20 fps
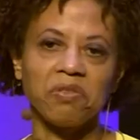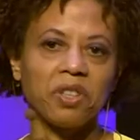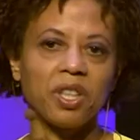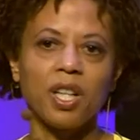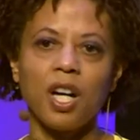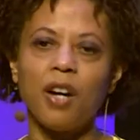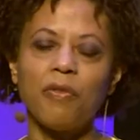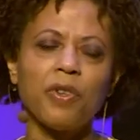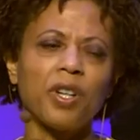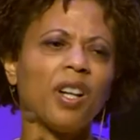
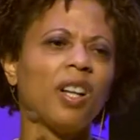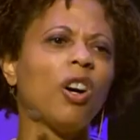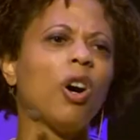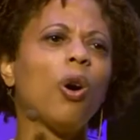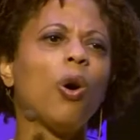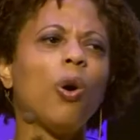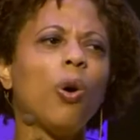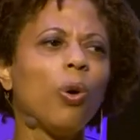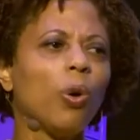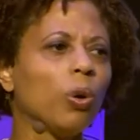covered a
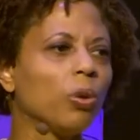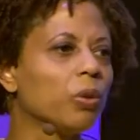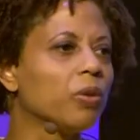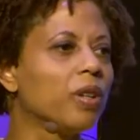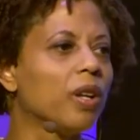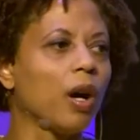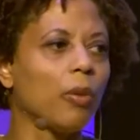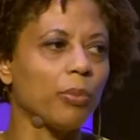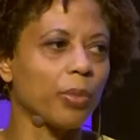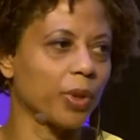whole
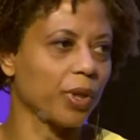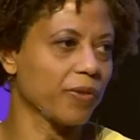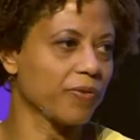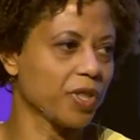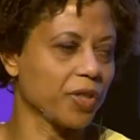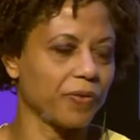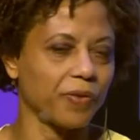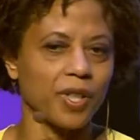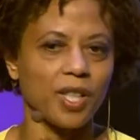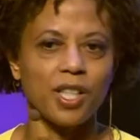number of
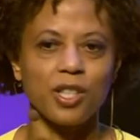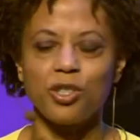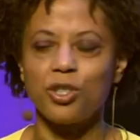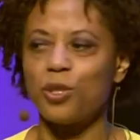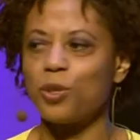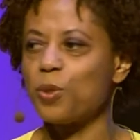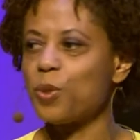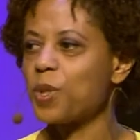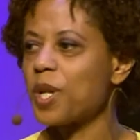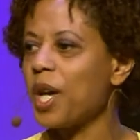different
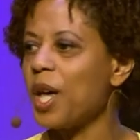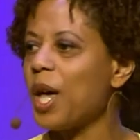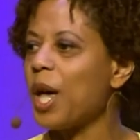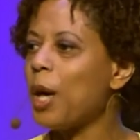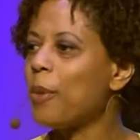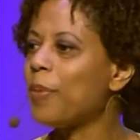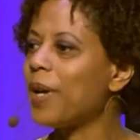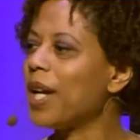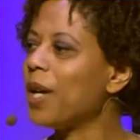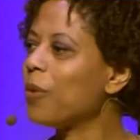issues.
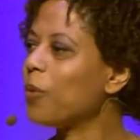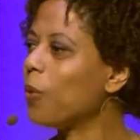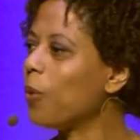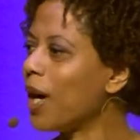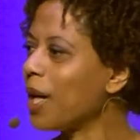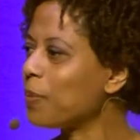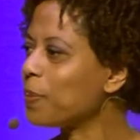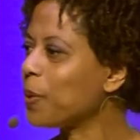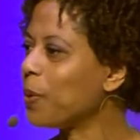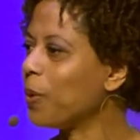But at
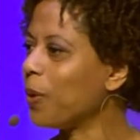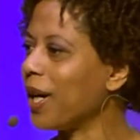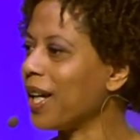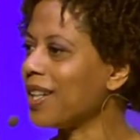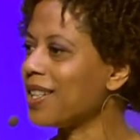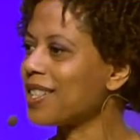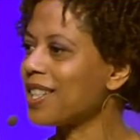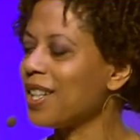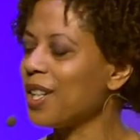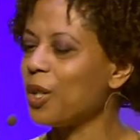one
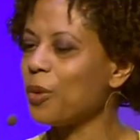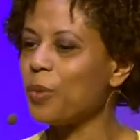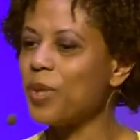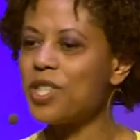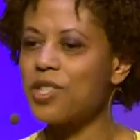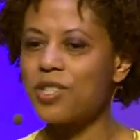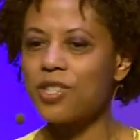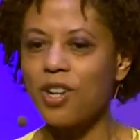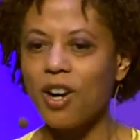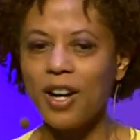point, we
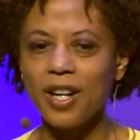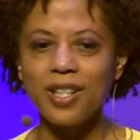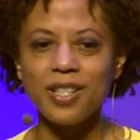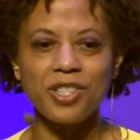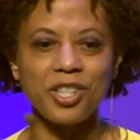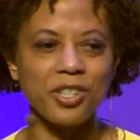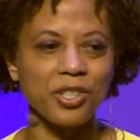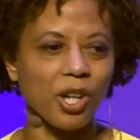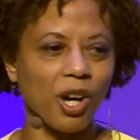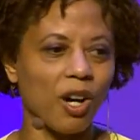started
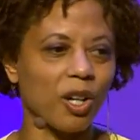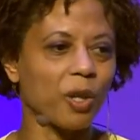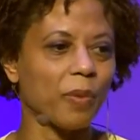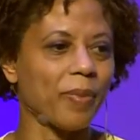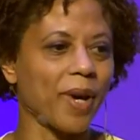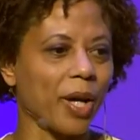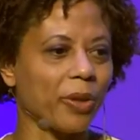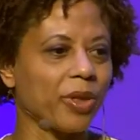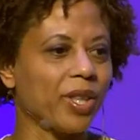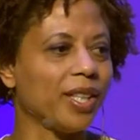to talk
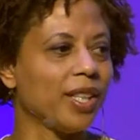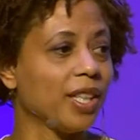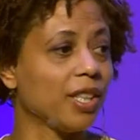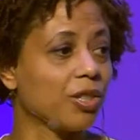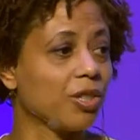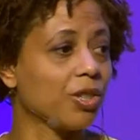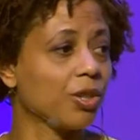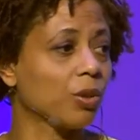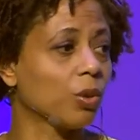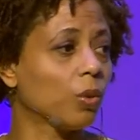about the
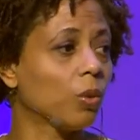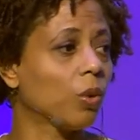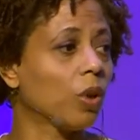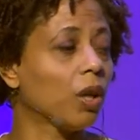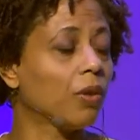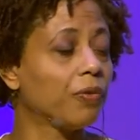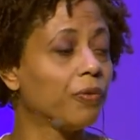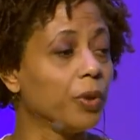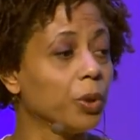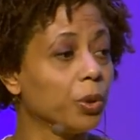issue
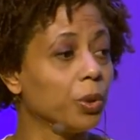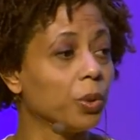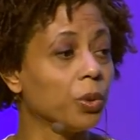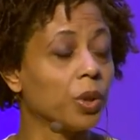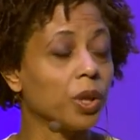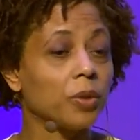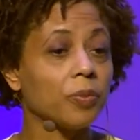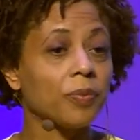of food.